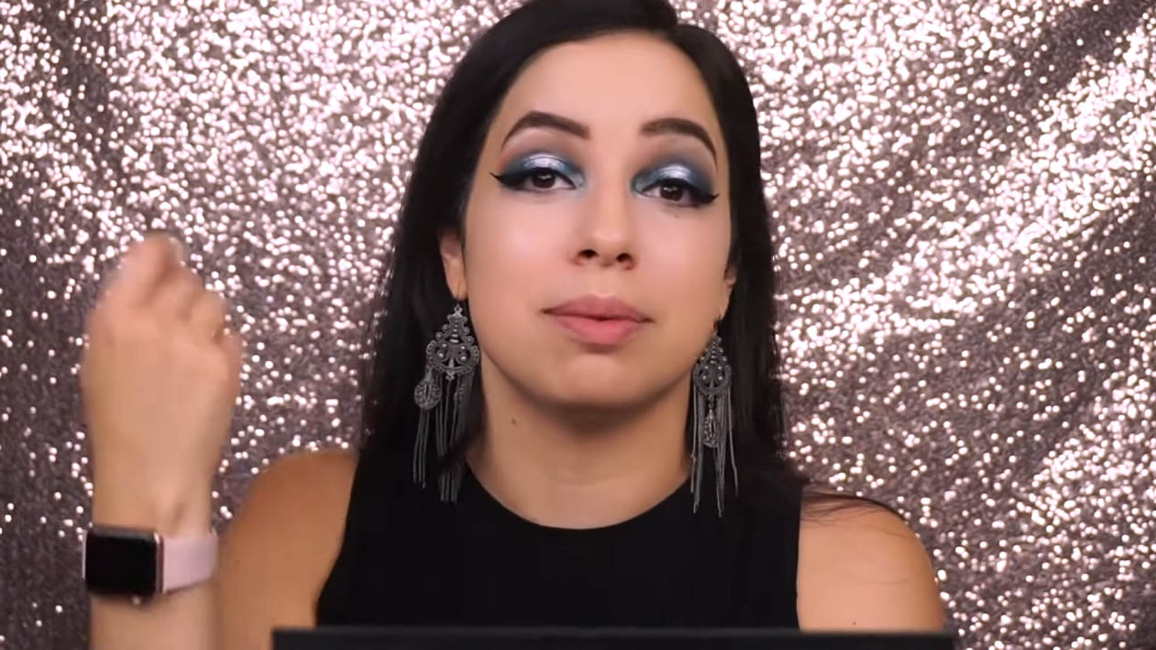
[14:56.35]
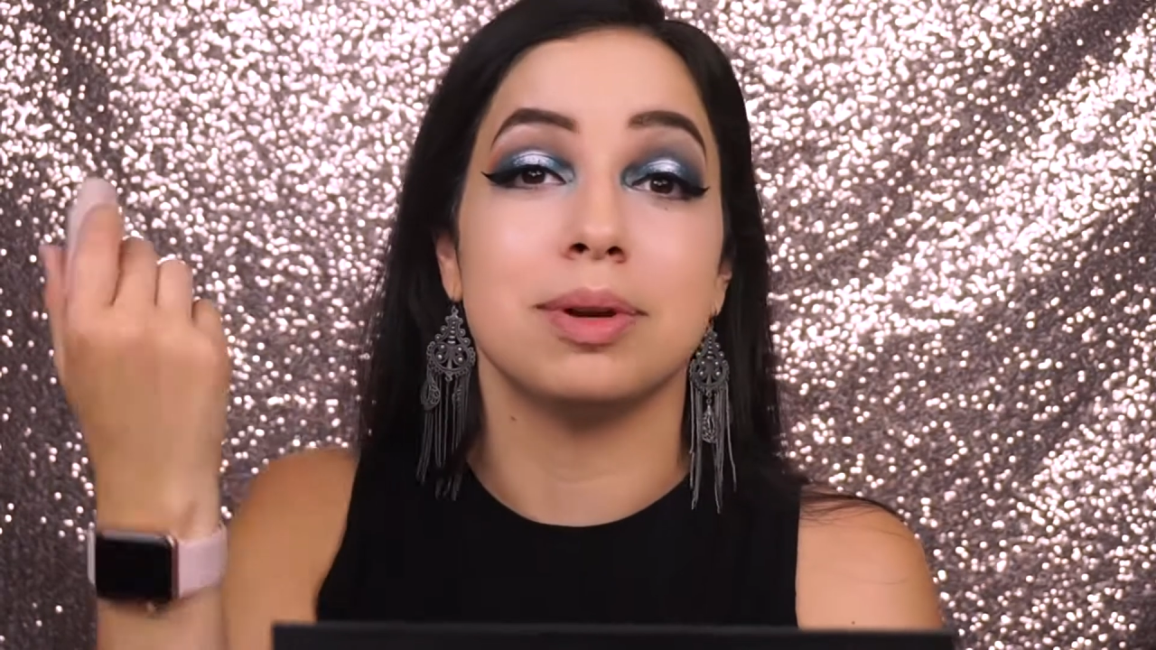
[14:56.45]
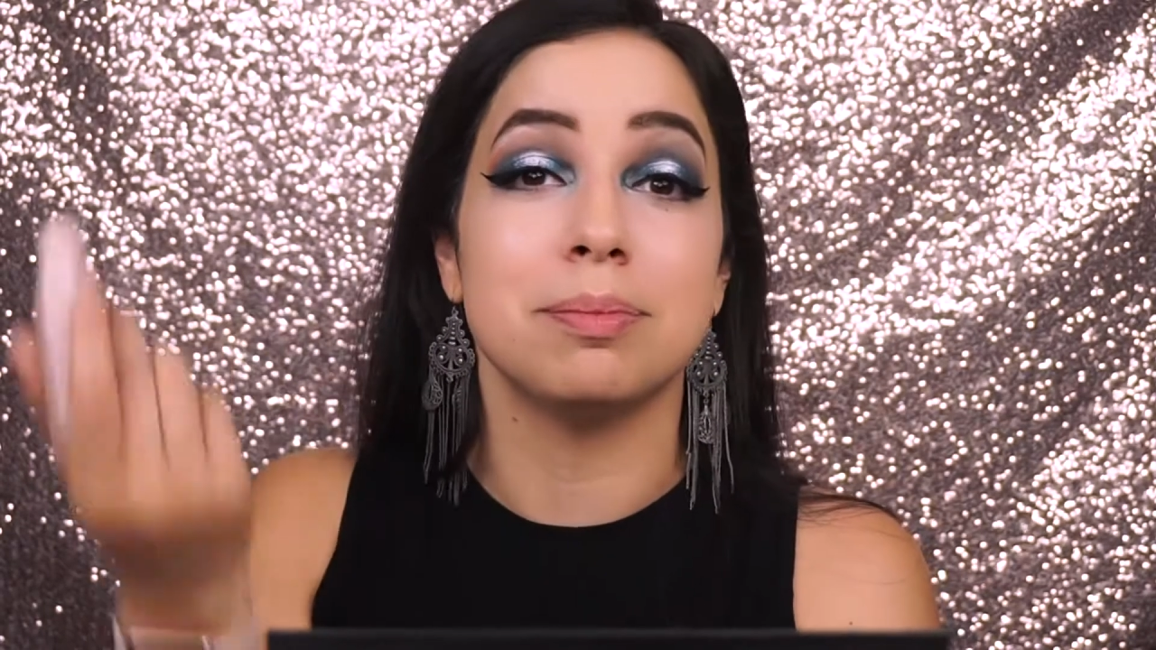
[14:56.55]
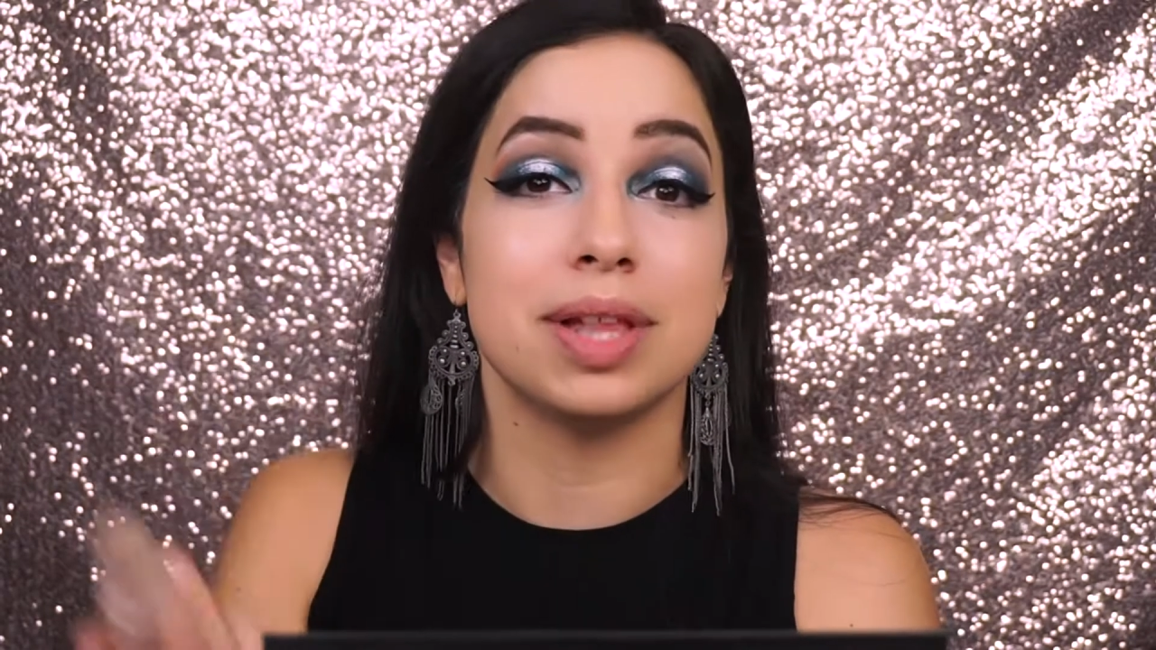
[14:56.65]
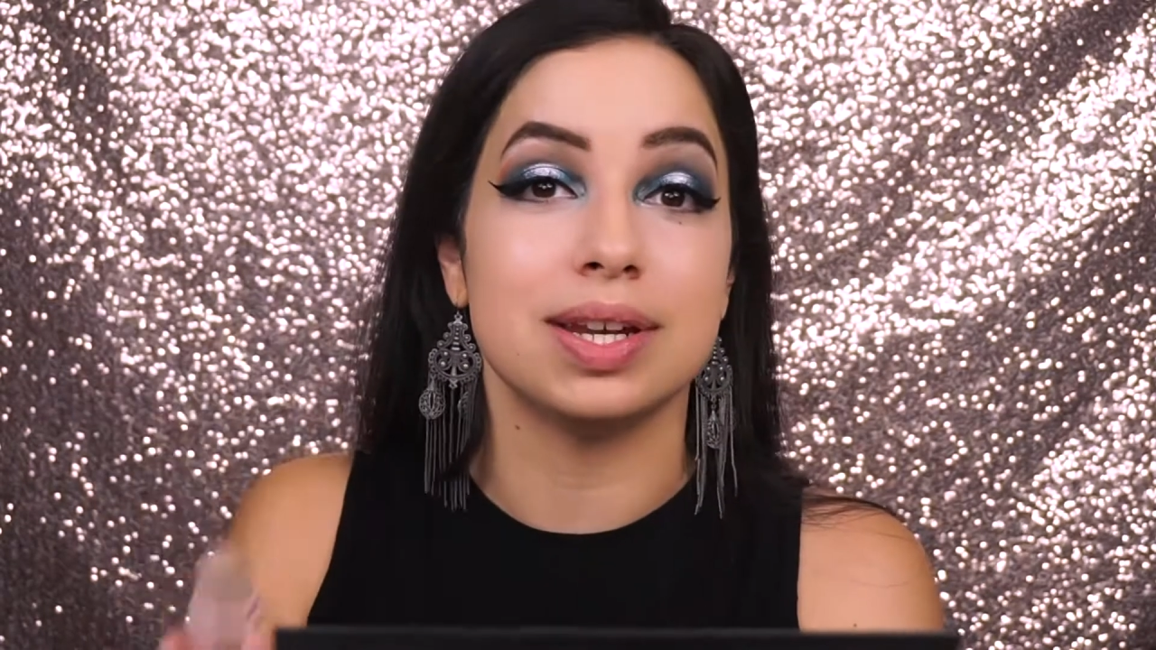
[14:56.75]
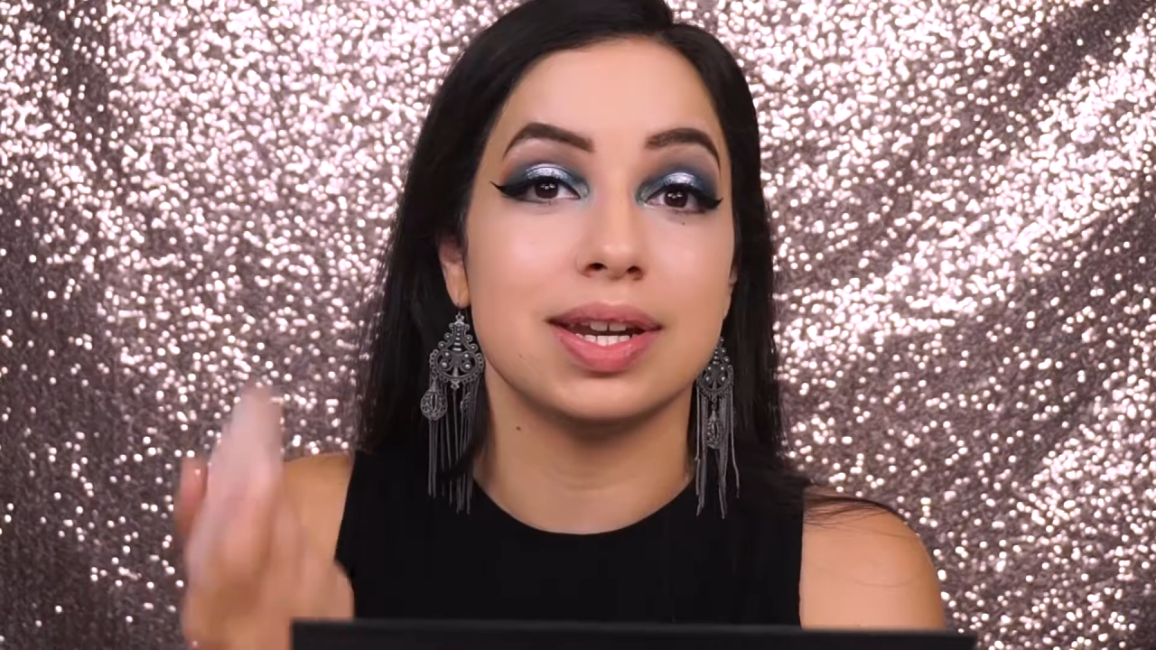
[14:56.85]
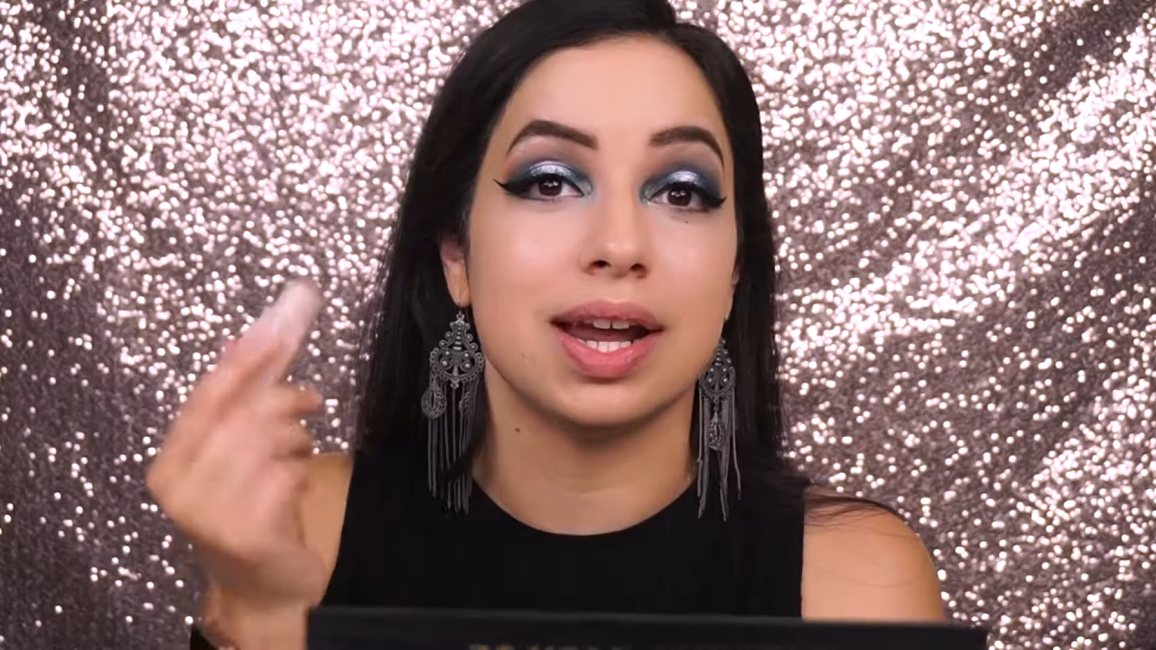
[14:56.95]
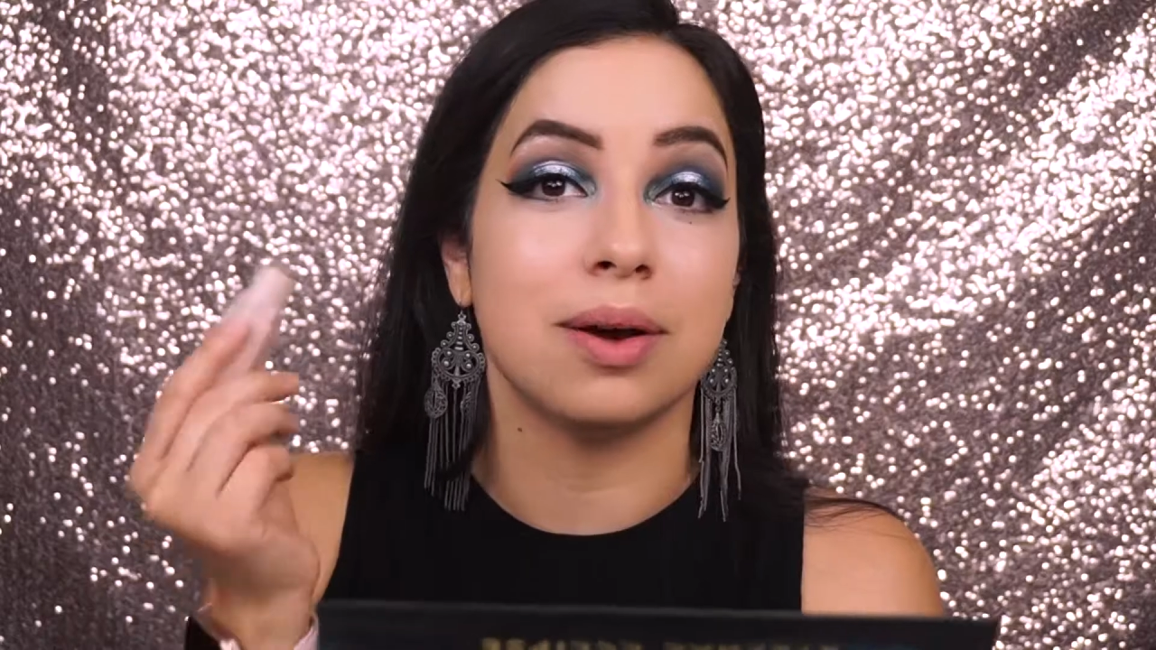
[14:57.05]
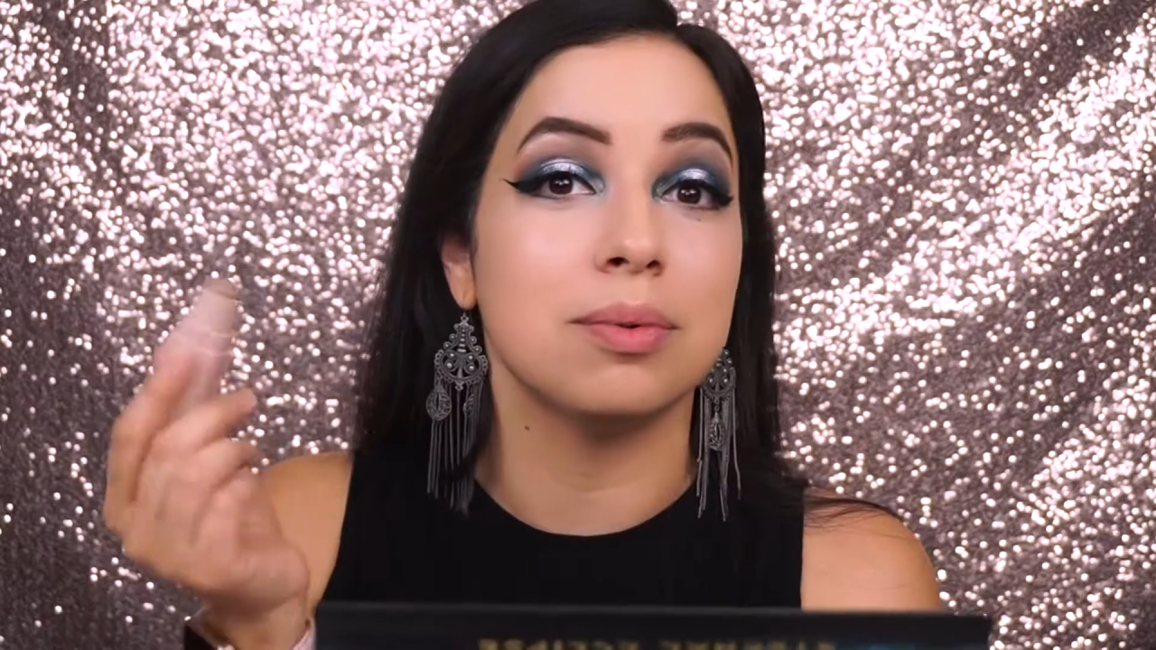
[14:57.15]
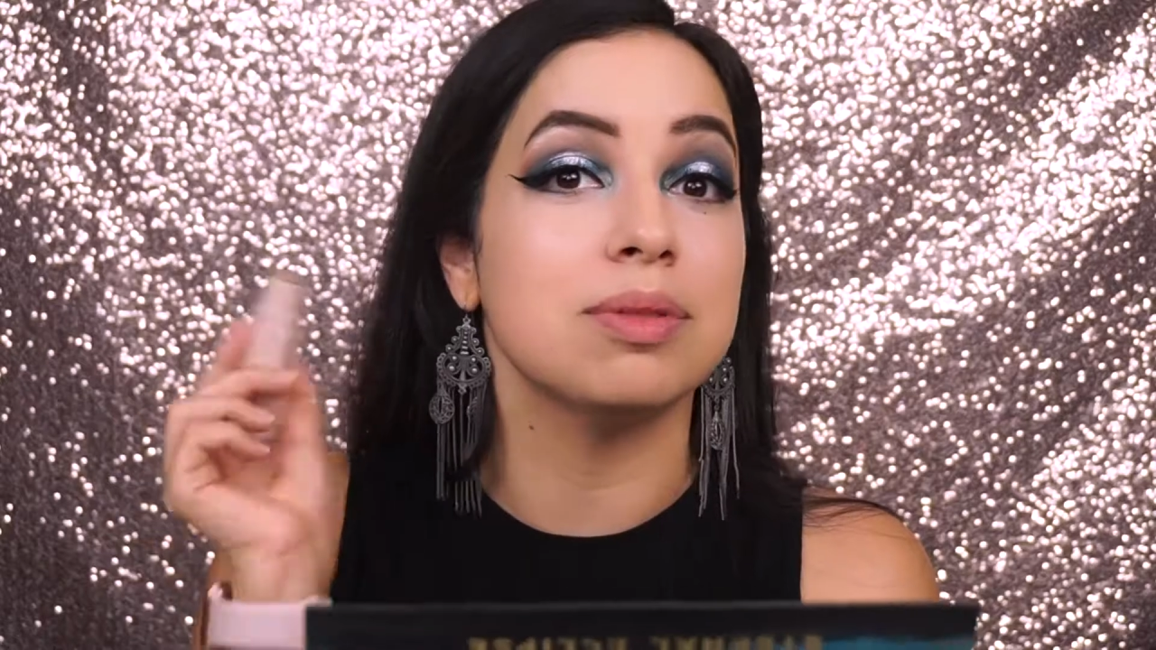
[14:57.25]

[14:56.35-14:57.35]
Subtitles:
and I'm gonna blend it out